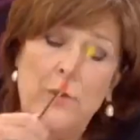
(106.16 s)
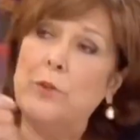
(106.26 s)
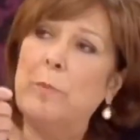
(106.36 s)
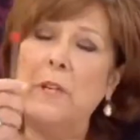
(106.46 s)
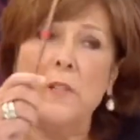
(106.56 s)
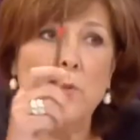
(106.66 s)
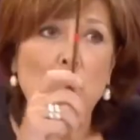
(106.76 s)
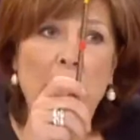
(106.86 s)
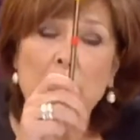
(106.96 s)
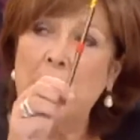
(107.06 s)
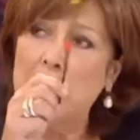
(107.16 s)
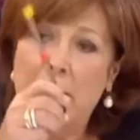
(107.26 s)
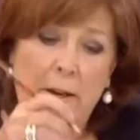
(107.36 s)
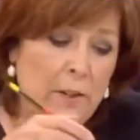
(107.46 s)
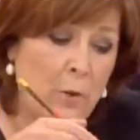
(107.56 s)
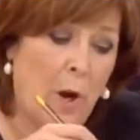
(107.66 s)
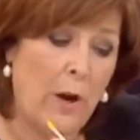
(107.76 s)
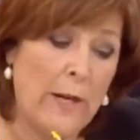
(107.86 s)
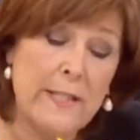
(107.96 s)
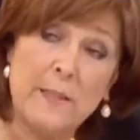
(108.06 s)
true, because when you get married, you
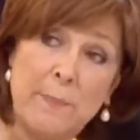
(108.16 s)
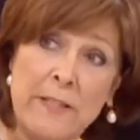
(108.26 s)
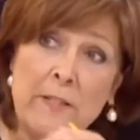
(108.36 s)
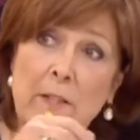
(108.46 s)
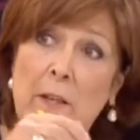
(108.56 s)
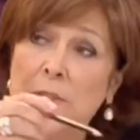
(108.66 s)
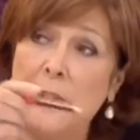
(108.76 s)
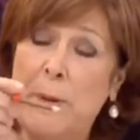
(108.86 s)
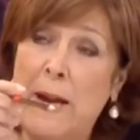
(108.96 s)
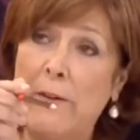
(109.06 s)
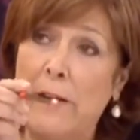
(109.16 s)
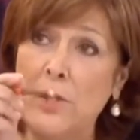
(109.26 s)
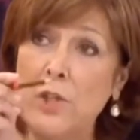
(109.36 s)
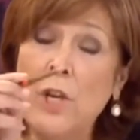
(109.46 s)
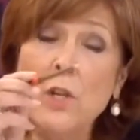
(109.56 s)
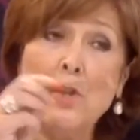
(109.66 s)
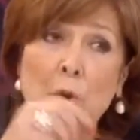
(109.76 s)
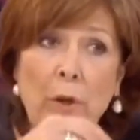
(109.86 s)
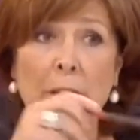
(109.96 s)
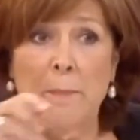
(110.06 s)
are a spinster of this parish.
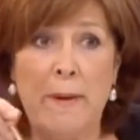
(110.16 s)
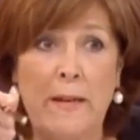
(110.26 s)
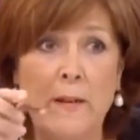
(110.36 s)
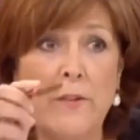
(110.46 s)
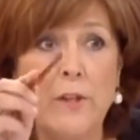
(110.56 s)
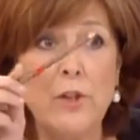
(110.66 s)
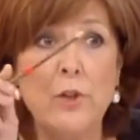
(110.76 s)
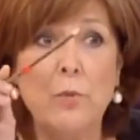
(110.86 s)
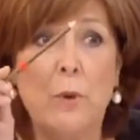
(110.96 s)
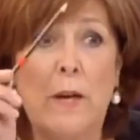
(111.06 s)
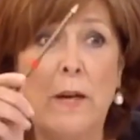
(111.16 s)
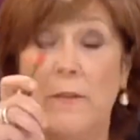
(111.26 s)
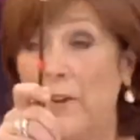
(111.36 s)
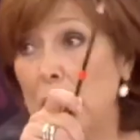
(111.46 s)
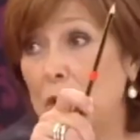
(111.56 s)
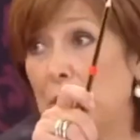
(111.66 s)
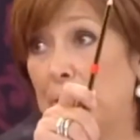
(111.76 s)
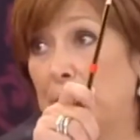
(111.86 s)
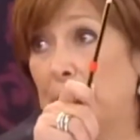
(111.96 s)
Surely it meant that you were a virgin.